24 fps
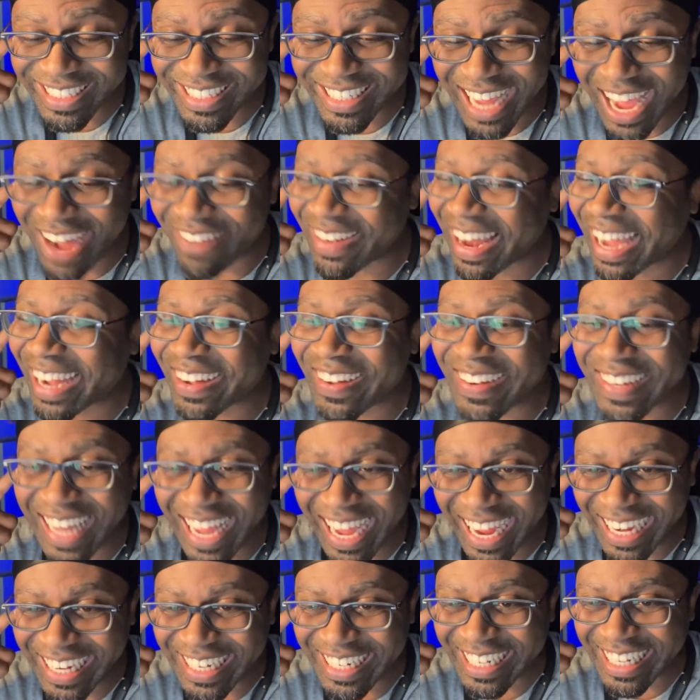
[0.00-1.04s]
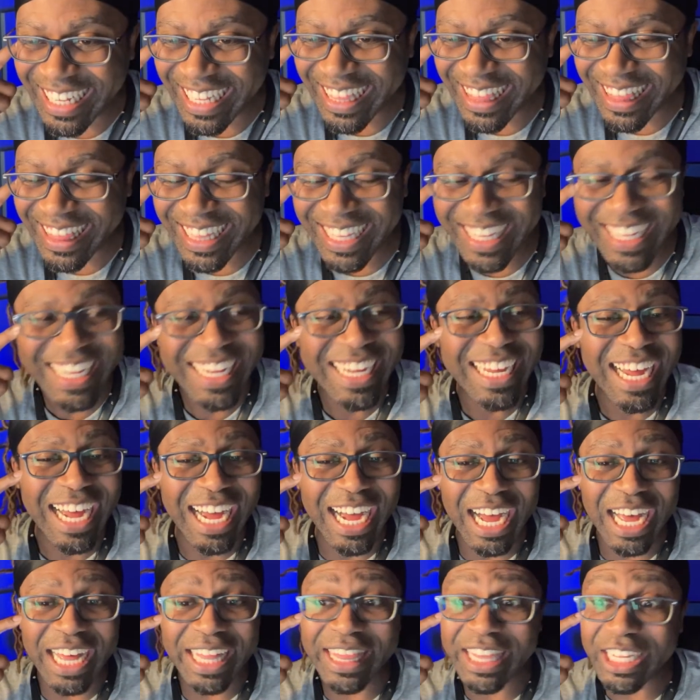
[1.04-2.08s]
I'm not gonna lie.
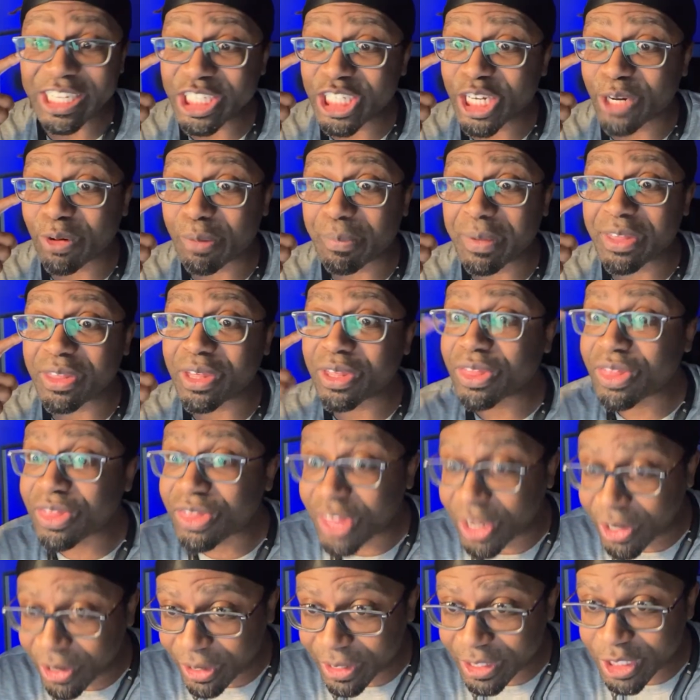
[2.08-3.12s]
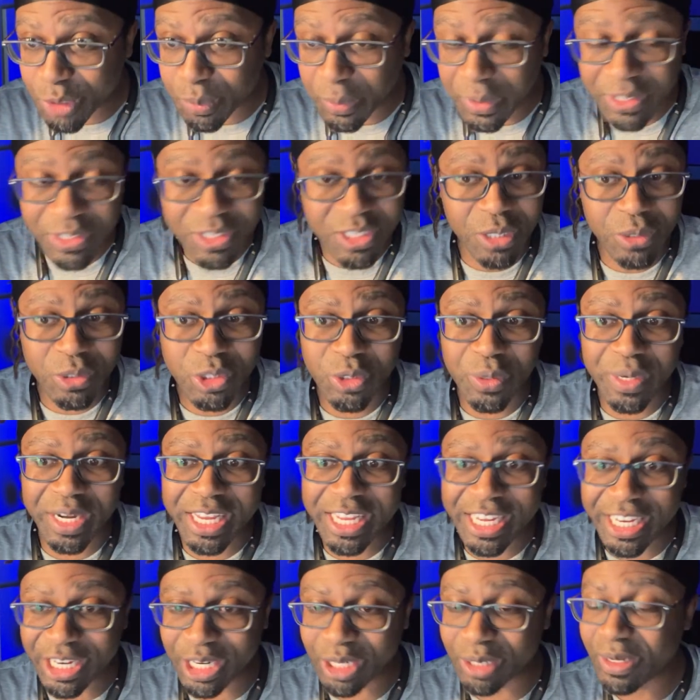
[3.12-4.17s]
This year will be the third spring social in a
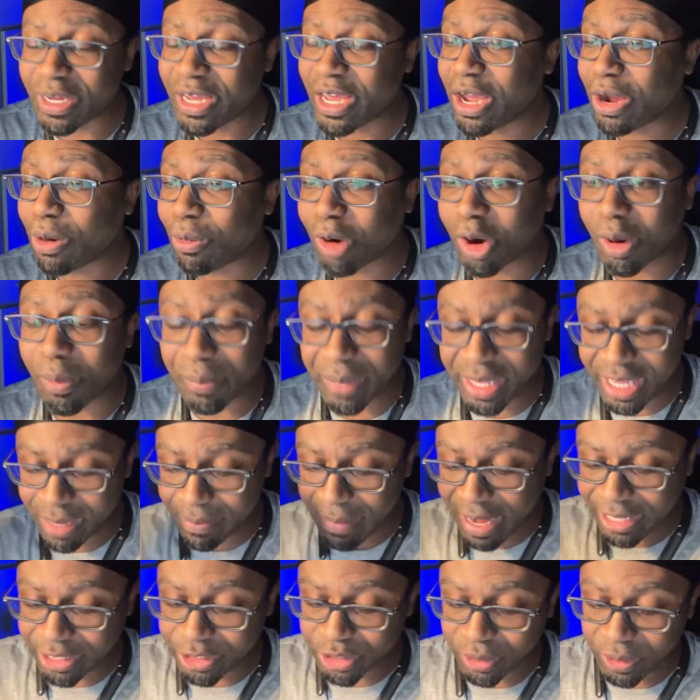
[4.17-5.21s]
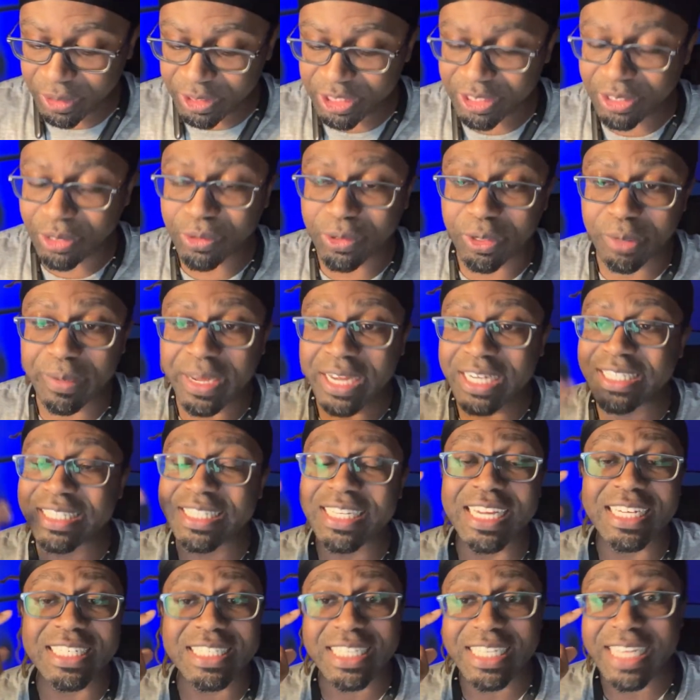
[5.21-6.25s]
year where me and my Georgia Notary buddies
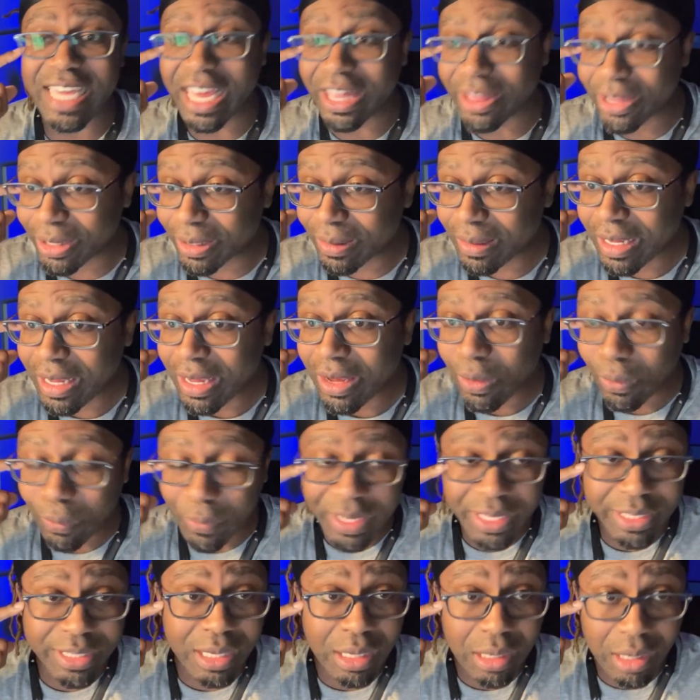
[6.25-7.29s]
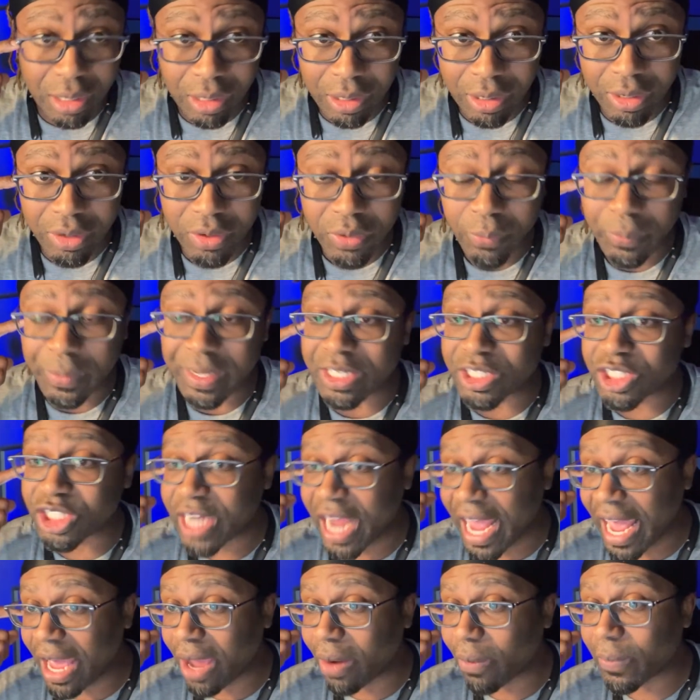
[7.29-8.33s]
get together. We learn, we
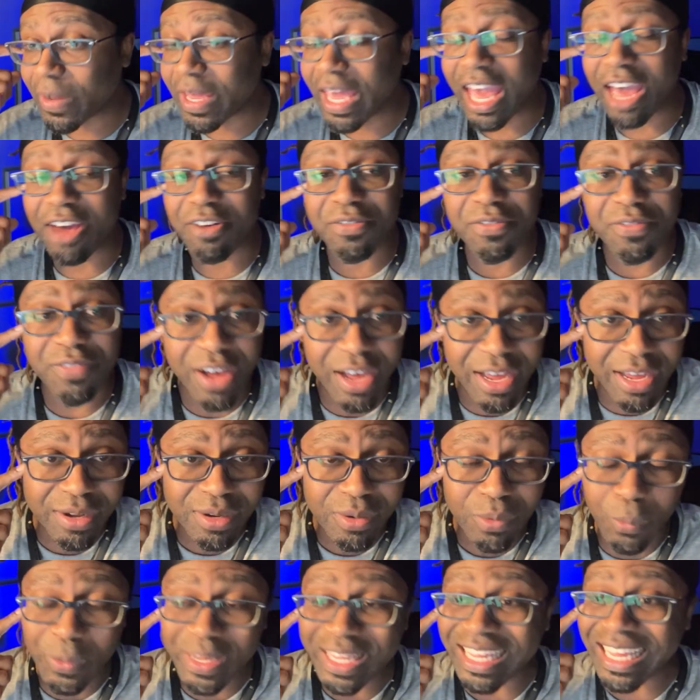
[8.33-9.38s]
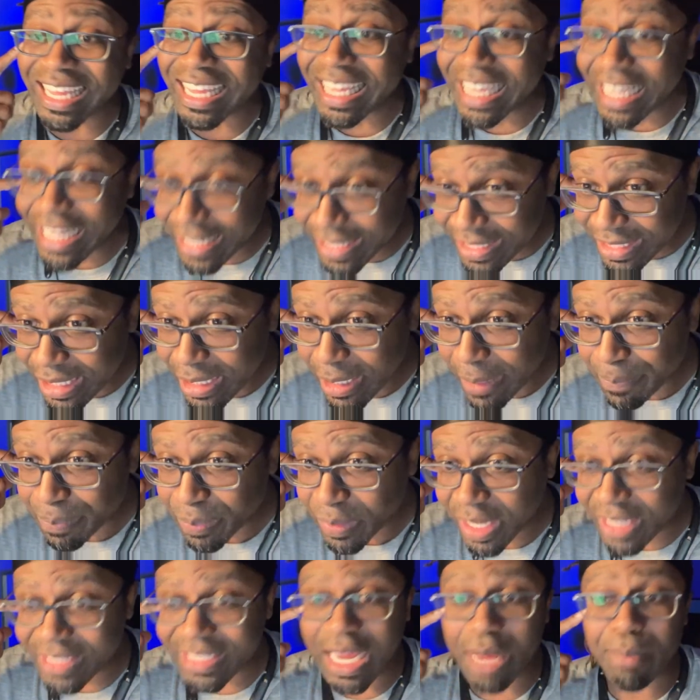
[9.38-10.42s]
chat, we have fun, we eat.
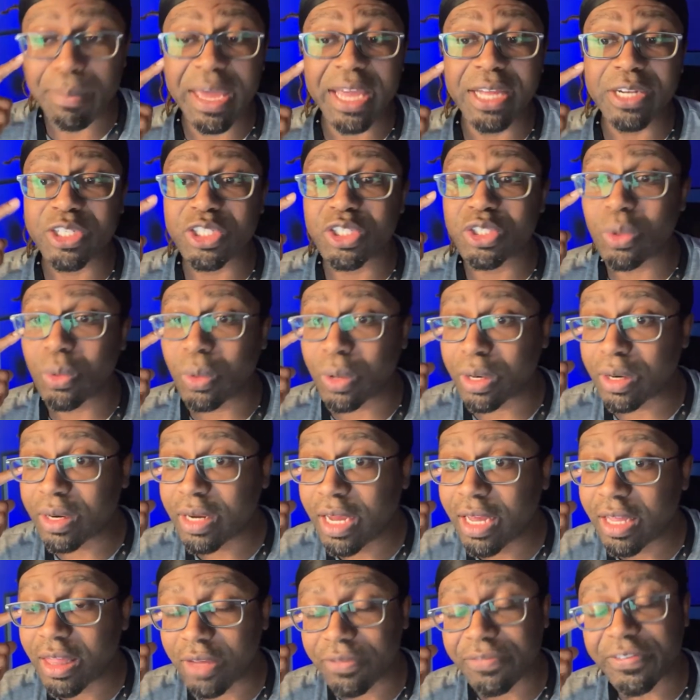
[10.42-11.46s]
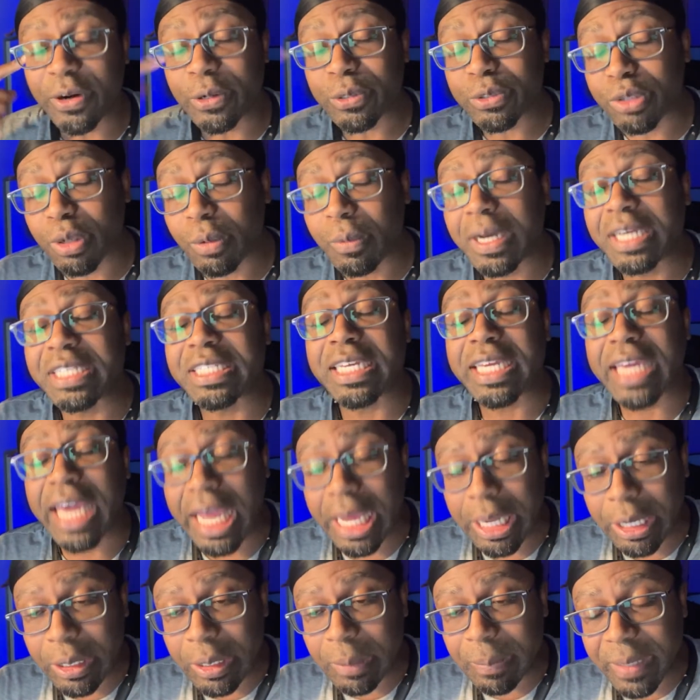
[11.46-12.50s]
Because I made sure the first one wasn't
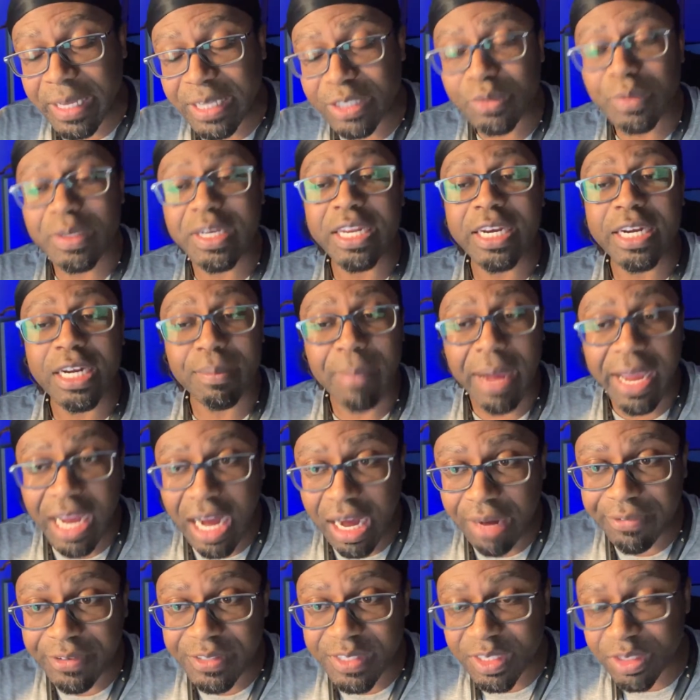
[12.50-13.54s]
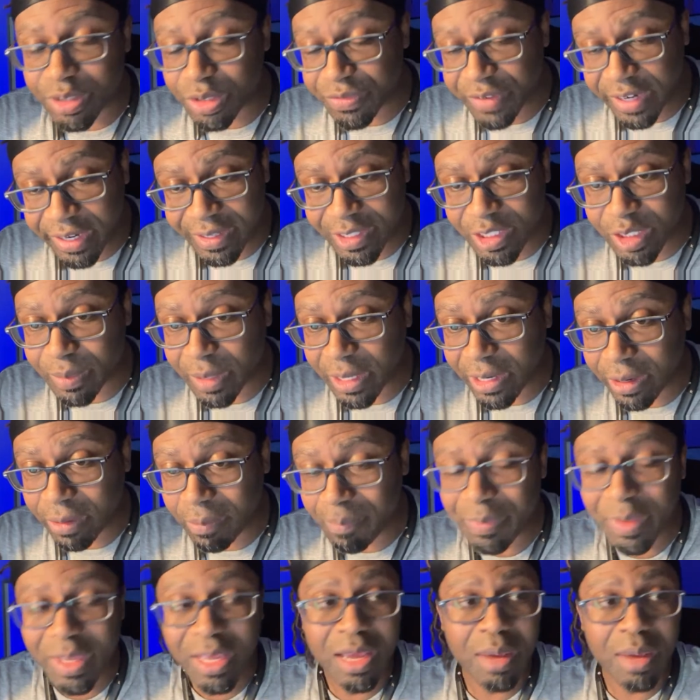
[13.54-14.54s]
catered because we did it in my office and it was very small.